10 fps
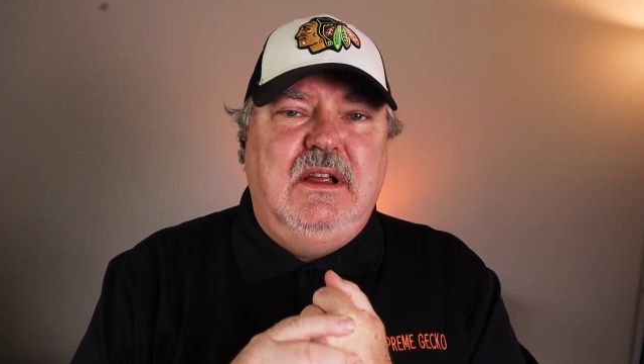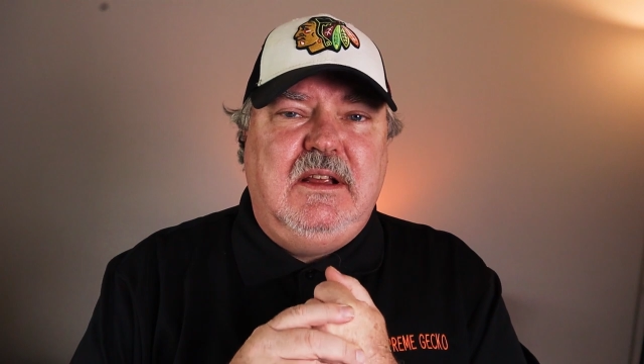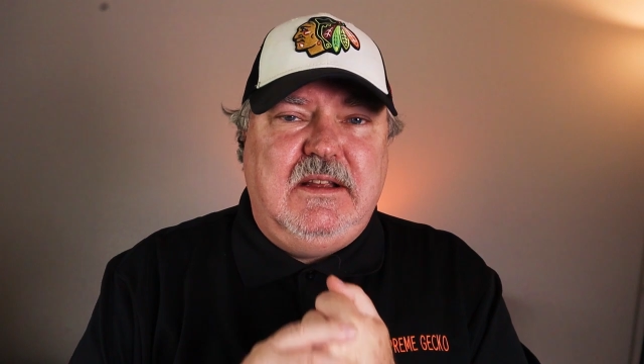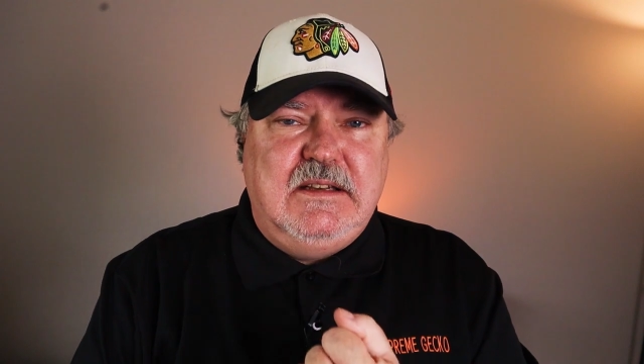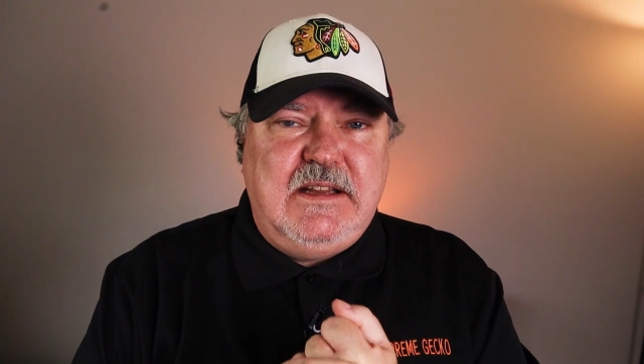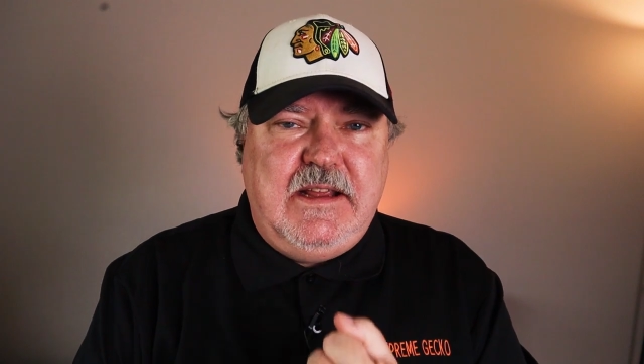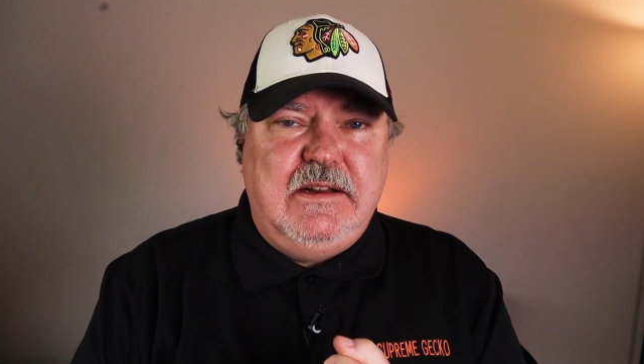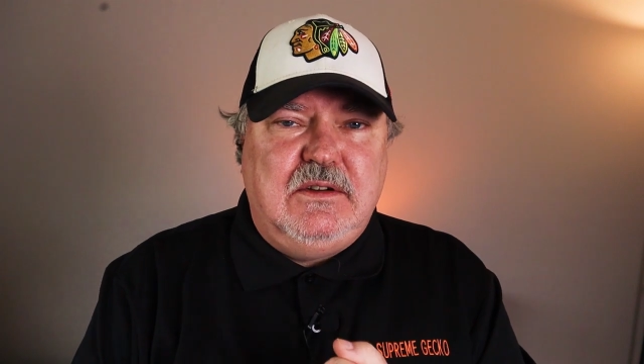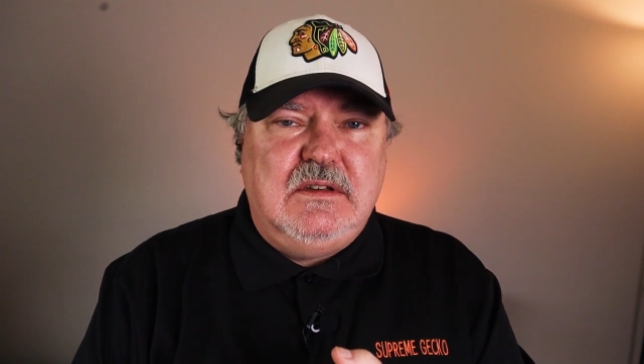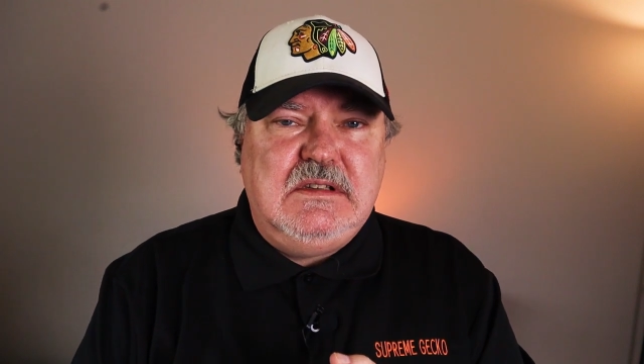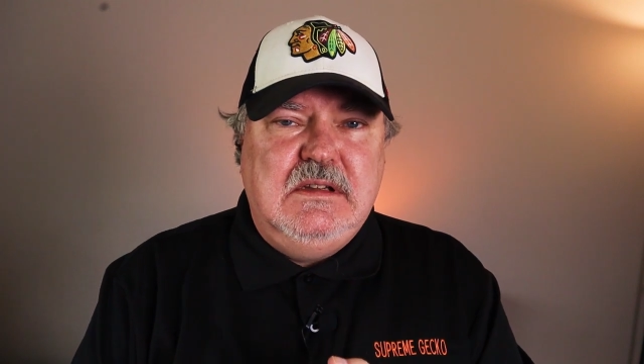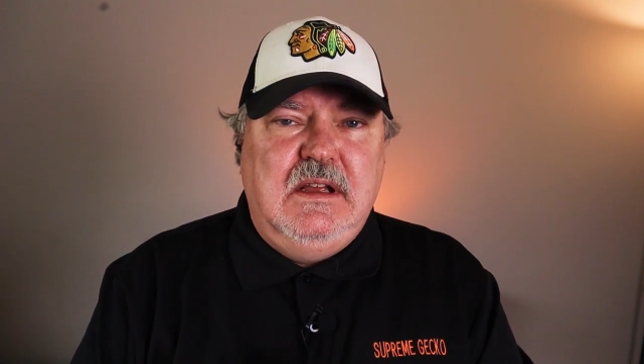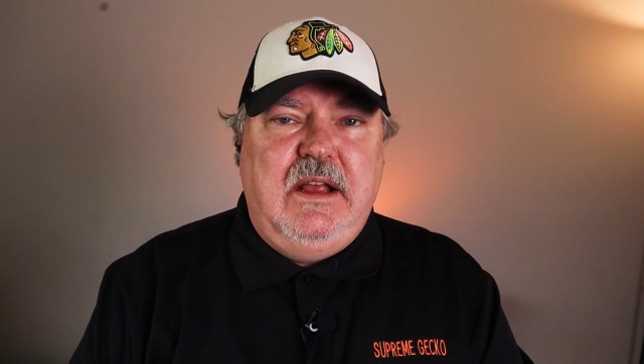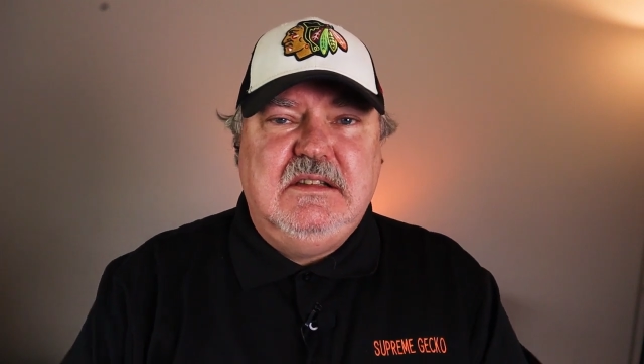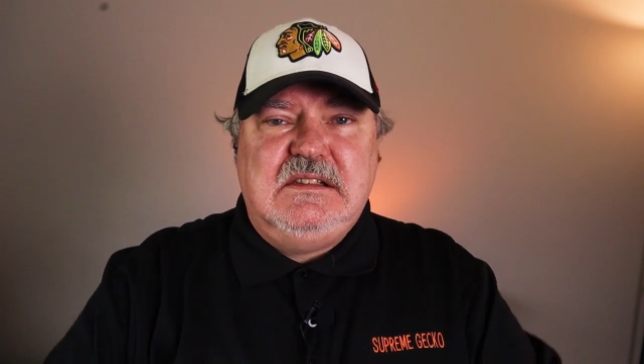containers
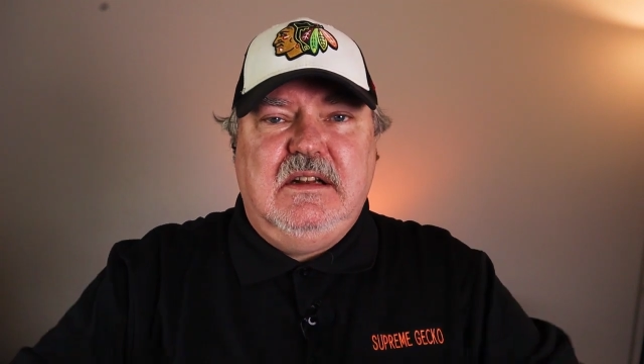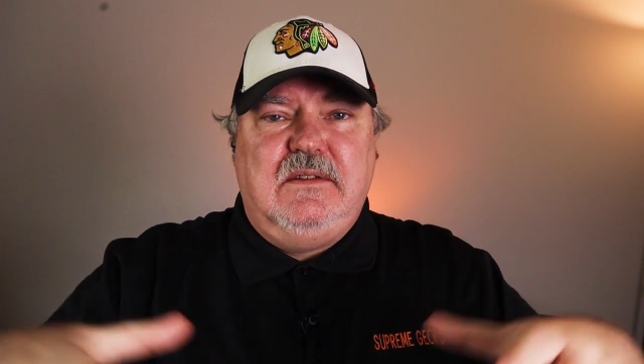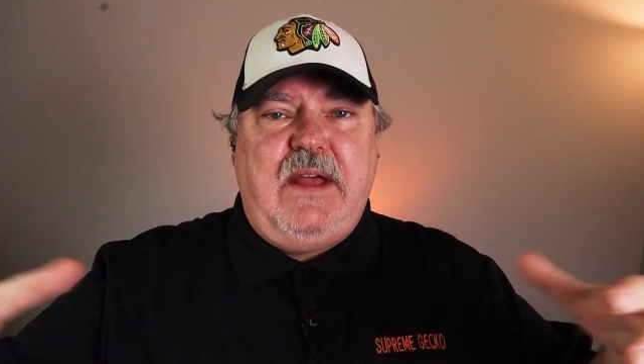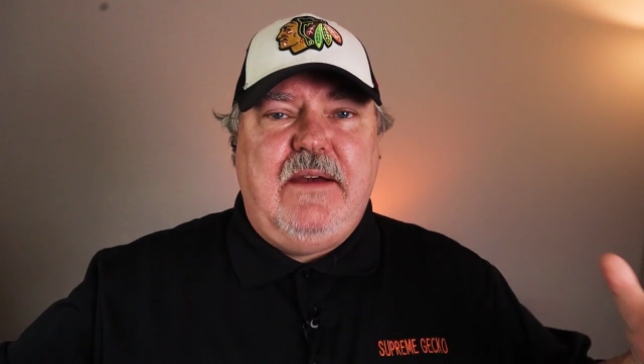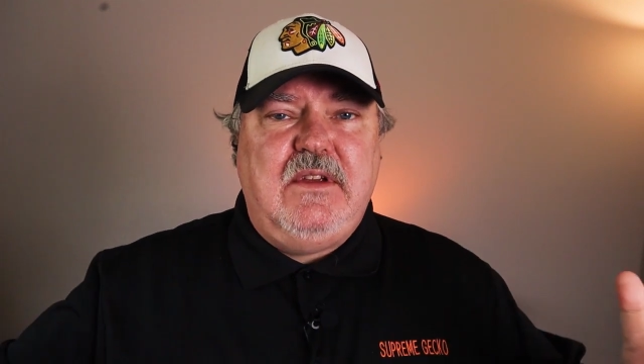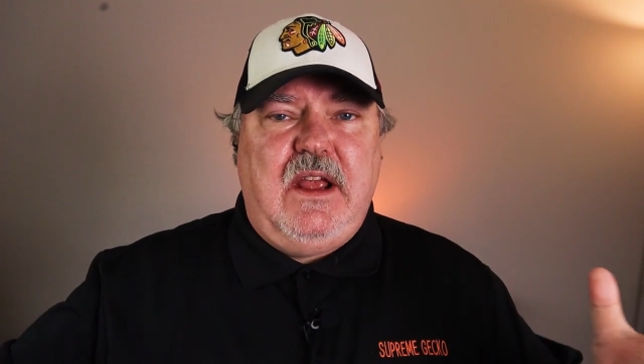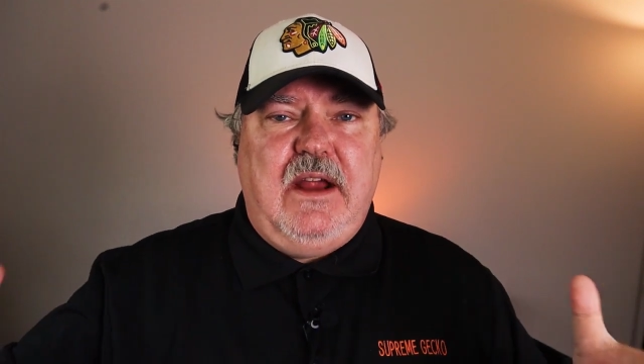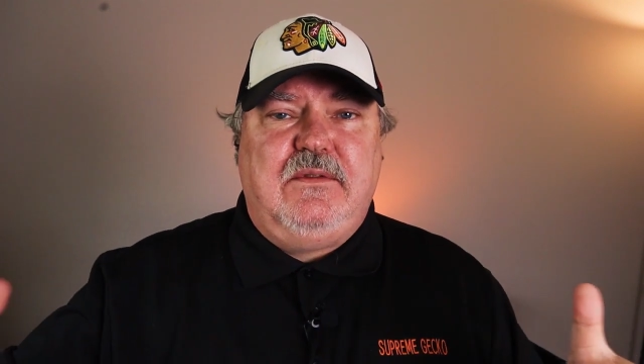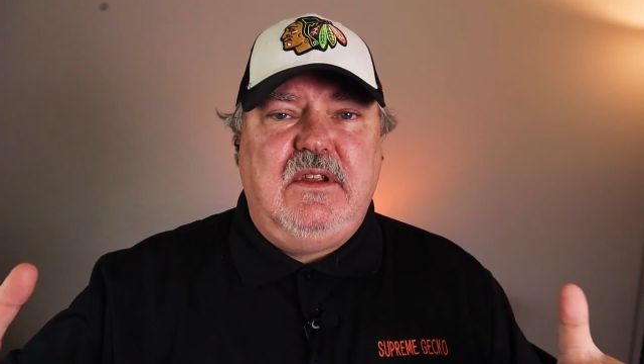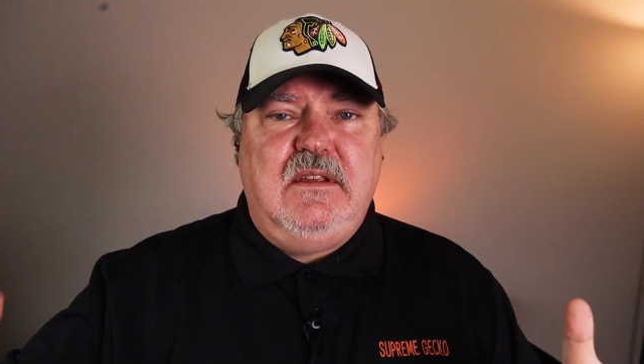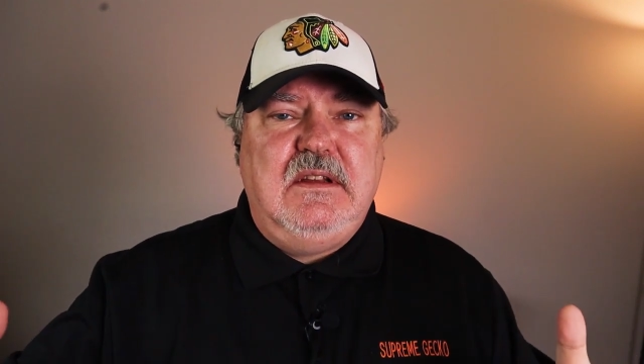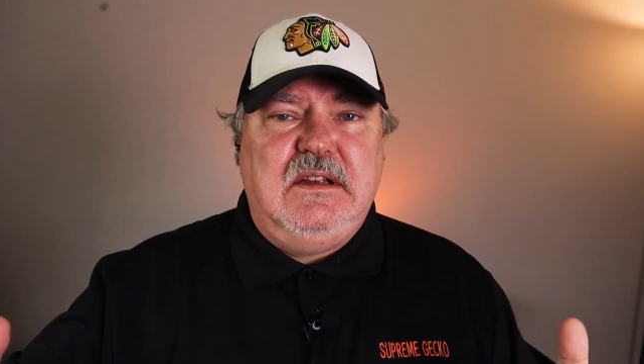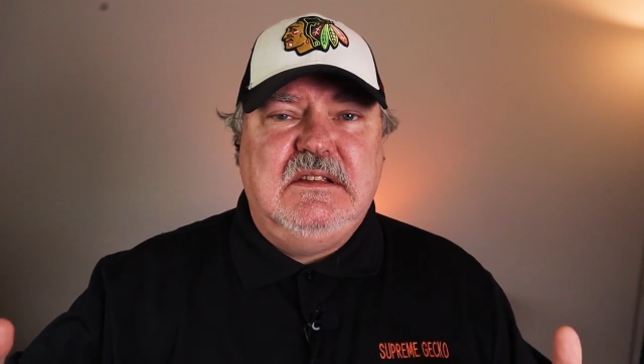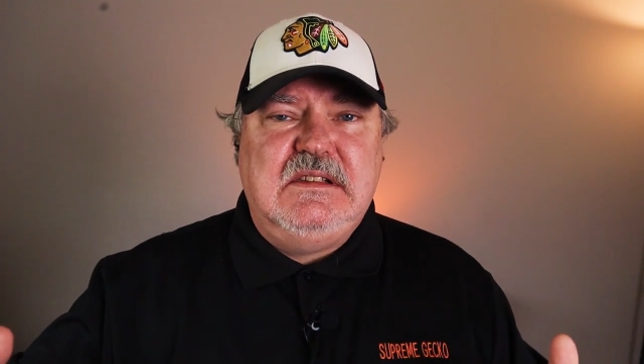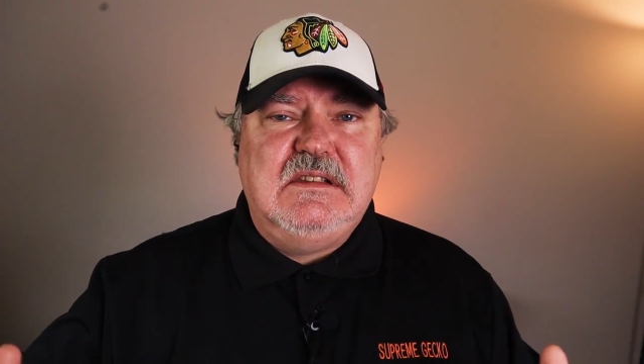Instead of having everything
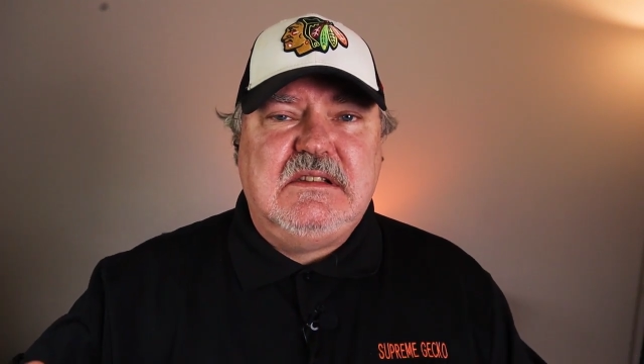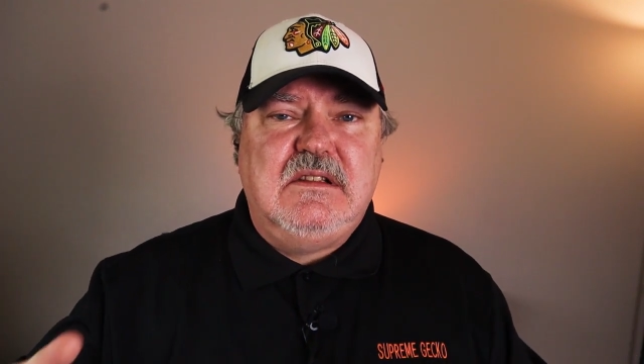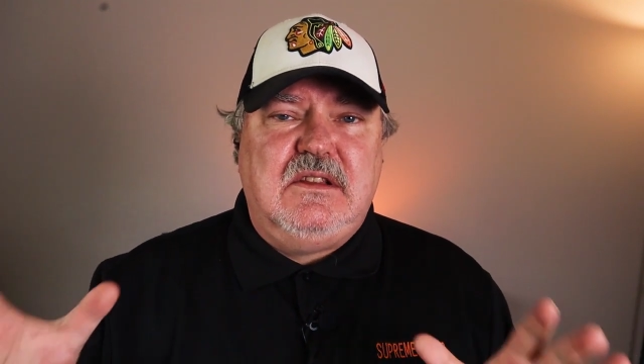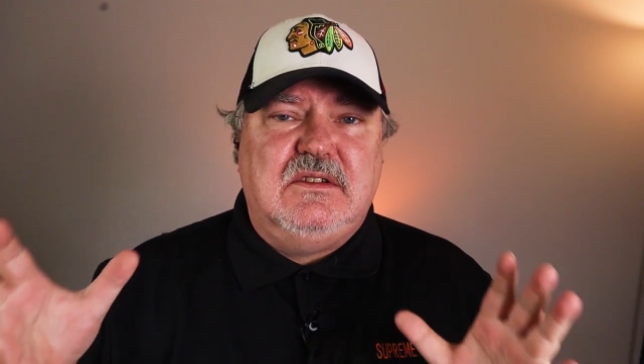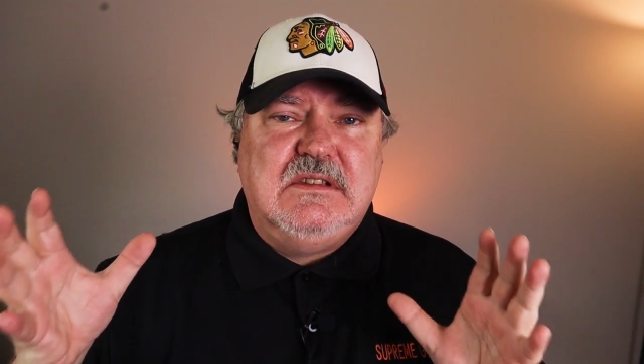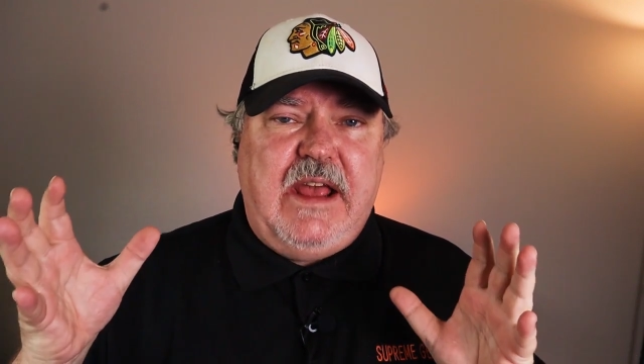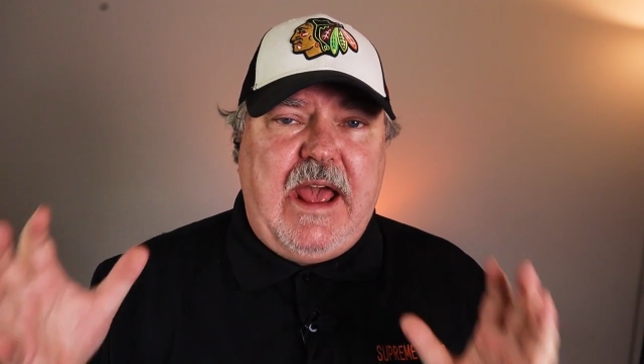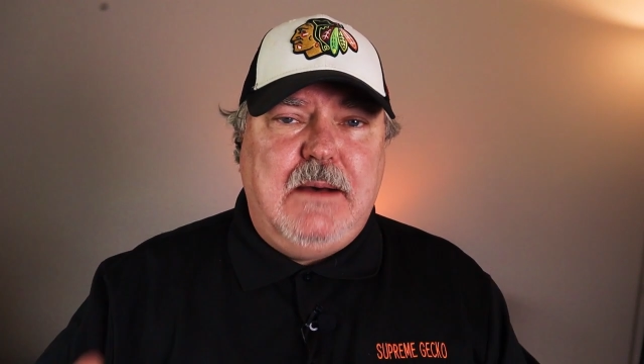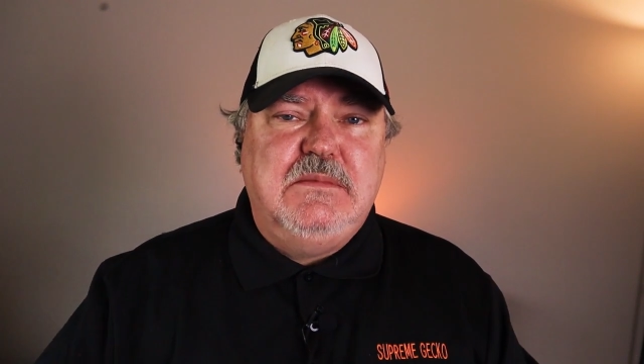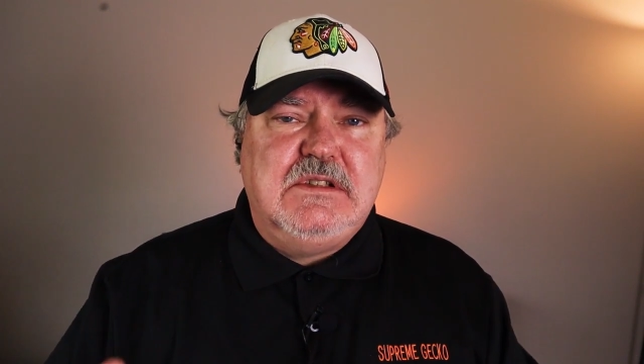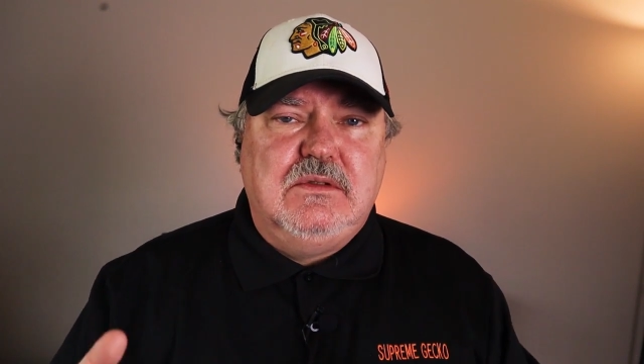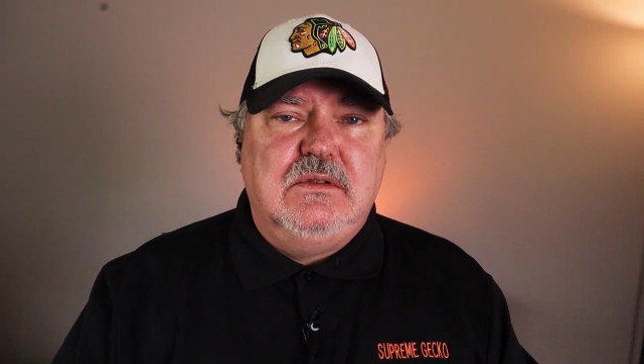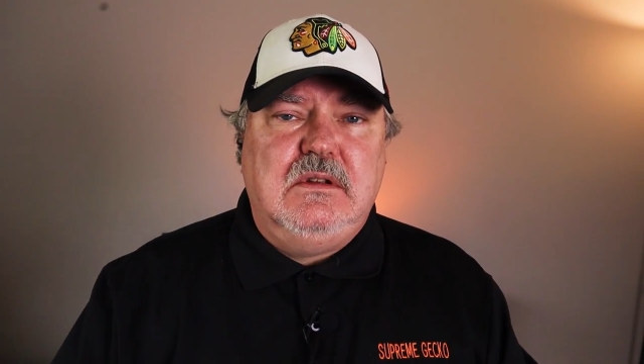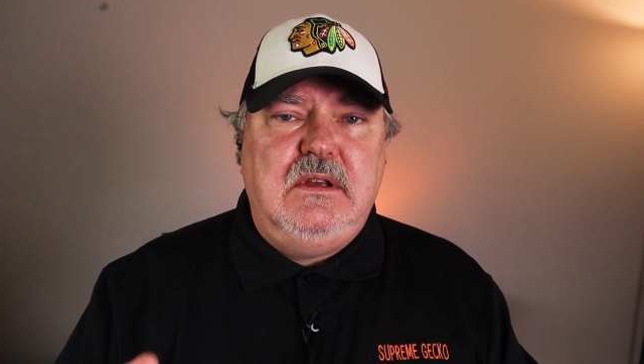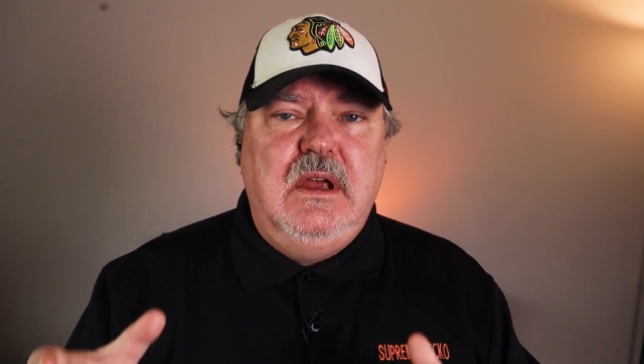consistent, there's
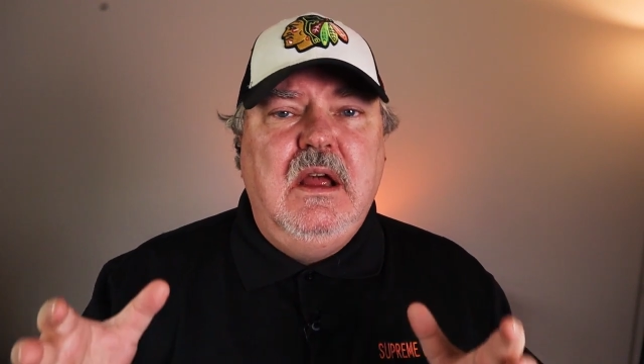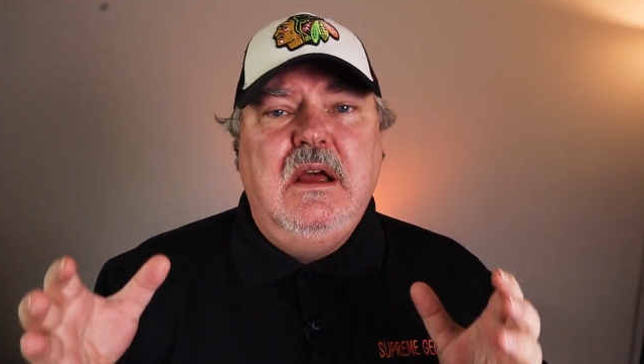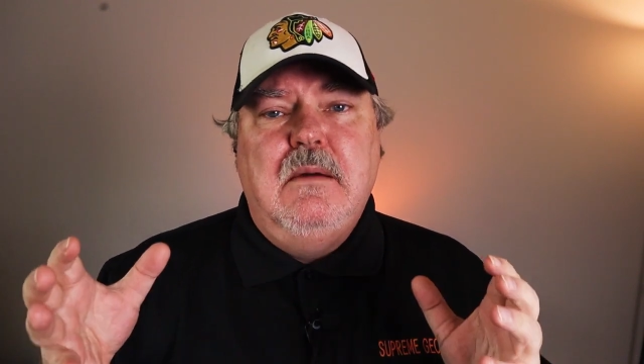absolutely